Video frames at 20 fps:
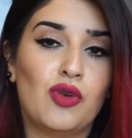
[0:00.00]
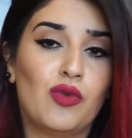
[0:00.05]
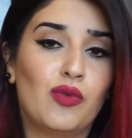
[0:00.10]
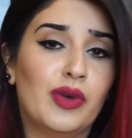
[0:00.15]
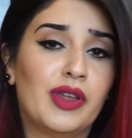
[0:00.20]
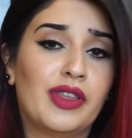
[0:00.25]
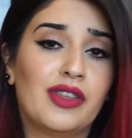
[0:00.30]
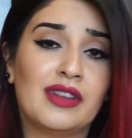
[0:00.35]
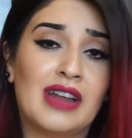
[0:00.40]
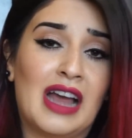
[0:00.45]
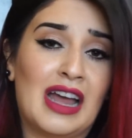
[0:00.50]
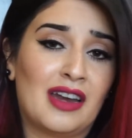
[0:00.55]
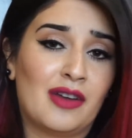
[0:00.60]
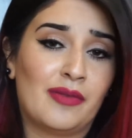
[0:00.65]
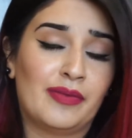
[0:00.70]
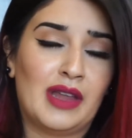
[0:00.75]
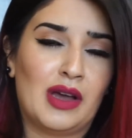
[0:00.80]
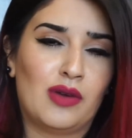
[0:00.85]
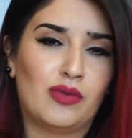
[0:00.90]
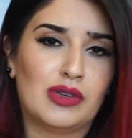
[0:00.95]
with an
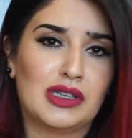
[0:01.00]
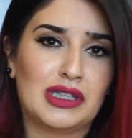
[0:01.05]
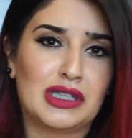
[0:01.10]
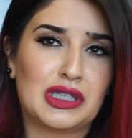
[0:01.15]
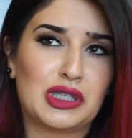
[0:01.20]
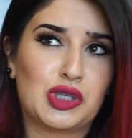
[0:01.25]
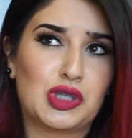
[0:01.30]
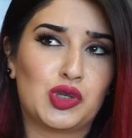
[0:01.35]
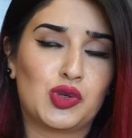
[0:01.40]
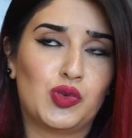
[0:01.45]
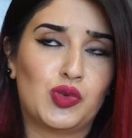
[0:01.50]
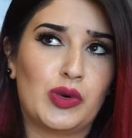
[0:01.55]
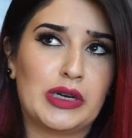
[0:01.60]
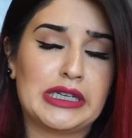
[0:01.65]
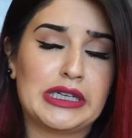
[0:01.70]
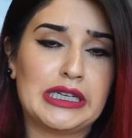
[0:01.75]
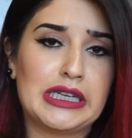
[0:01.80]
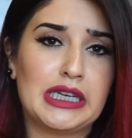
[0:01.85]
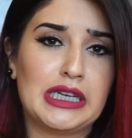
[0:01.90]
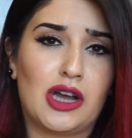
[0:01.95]
item that was
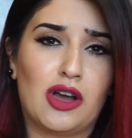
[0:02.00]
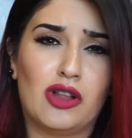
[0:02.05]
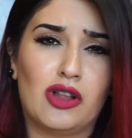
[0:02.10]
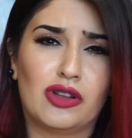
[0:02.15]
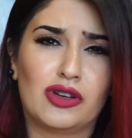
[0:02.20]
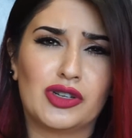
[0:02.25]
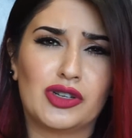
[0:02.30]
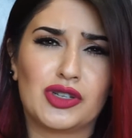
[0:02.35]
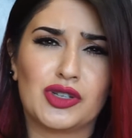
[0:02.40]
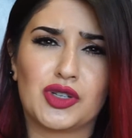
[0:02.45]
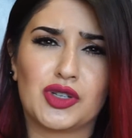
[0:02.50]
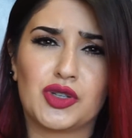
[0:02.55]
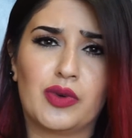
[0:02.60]
$20 or